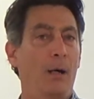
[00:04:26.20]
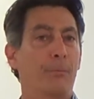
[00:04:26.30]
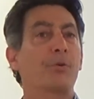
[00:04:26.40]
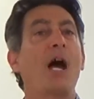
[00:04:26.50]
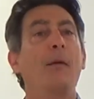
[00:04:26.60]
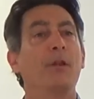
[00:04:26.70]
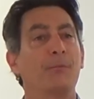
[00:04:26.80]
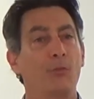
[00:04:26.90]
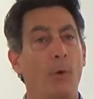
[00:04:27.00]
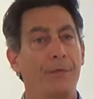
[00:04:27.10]

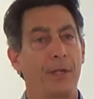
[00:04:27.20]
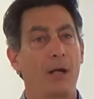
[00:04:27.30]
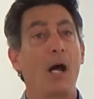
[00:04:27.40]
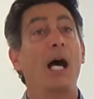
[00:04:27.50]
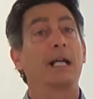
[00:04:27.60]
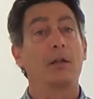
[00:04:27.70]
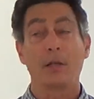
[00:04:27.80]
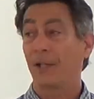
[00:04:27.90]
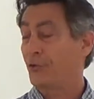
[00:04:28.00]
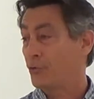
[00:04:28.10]
problems with their high
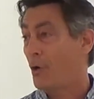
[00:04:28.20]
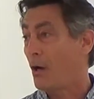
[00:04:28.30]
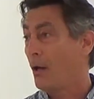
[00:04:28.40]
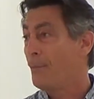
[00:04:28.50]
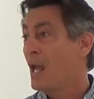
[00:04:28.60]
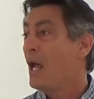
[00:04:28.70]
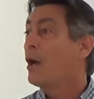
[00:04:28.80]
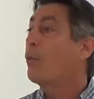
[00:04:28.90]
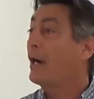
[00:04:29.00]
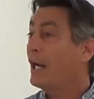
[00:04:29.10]
cholesterol,
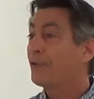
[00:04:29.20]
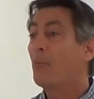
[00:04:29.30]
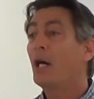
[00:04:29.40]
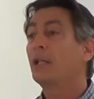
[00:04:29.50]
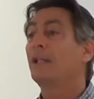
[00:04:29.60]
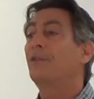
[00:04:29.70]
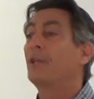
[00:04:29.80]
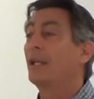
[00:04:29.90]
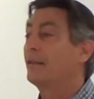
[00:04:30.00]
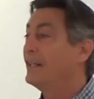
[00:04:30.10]
whereas monkeys
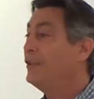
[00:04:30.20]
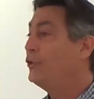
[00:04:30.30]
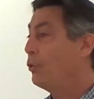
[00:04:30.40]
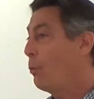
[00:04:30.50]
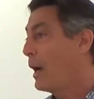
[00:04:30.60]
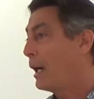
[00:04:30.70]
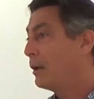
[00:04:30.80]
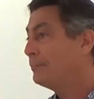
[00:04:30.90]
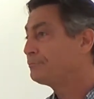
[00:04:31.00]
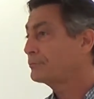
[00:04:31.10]
that did do
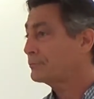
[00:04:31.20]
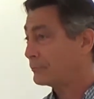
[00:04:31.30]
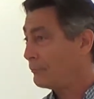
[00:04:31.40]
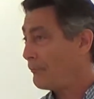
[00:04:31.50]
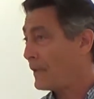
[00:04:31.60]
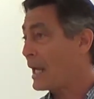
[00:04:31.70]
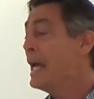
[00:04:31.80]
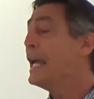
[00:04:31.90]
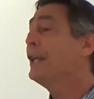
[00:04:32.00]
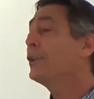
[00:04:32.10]
well
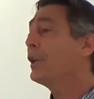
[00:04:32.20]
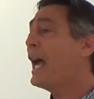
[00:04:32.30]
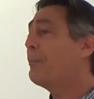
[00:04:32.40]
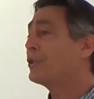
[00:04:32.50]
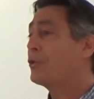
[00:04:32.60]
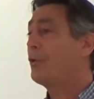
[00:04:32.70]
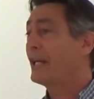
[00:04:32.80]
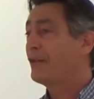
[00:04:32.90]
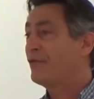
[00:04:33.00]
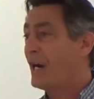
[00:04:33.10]
in the
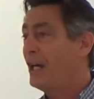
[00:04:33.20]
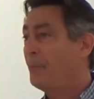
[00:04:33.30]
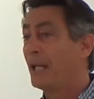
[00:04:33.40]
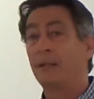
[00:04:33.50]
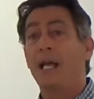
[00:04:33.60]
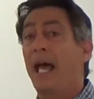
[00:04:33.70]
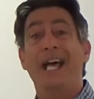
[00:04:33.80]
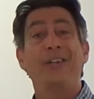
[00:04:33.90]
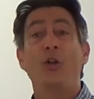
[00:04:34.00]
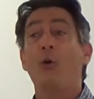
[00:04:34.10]
laboratory environment
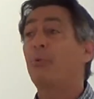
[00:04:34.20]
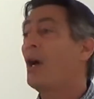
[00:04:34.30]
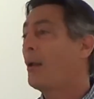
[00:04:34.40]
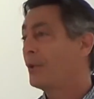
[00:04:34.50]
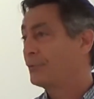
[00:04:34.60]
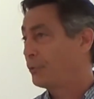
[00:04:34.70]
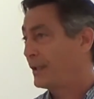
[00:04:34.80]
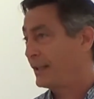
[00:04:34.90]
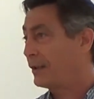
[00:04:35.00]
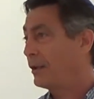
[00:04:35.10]
had no problems
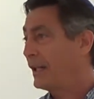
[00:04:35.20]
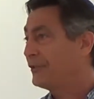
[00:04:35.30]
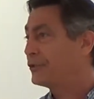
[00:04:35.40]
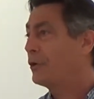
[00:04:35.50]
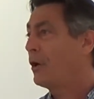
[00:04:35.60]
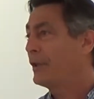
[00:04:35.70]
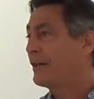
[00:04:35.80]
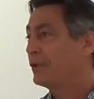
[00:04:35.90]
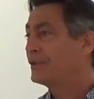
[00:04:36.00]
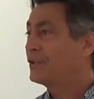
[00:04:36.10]
with their cholesterol
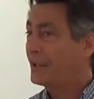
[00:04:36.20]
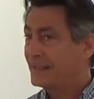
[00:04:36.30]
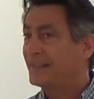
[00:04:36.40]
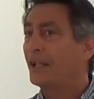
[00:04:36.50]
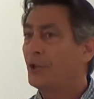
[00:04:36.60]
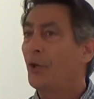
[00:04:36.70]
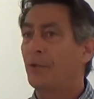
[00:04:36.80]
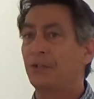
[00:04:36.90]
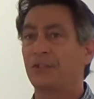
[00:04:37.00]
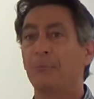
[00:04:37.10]
levels. So they said,
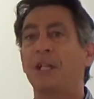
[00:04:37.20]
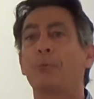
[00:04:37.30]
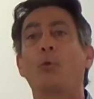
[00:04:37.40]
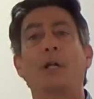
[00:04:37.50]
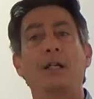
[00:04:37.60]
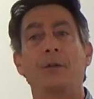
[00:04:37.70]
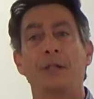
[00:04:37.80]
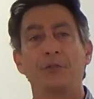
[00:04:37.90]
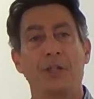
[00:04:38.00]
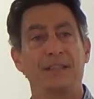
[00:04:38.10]
there's something more here
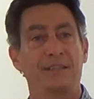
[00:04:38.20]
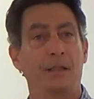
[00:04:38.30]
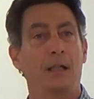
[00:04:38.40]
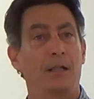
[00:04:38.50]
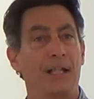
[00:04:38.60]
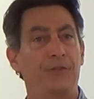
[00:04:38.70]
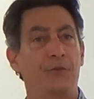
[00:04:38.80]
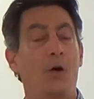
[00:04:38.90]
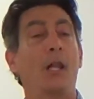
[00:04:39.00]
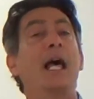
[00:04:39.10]
than just
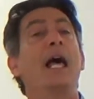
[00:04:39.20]
cholesterol.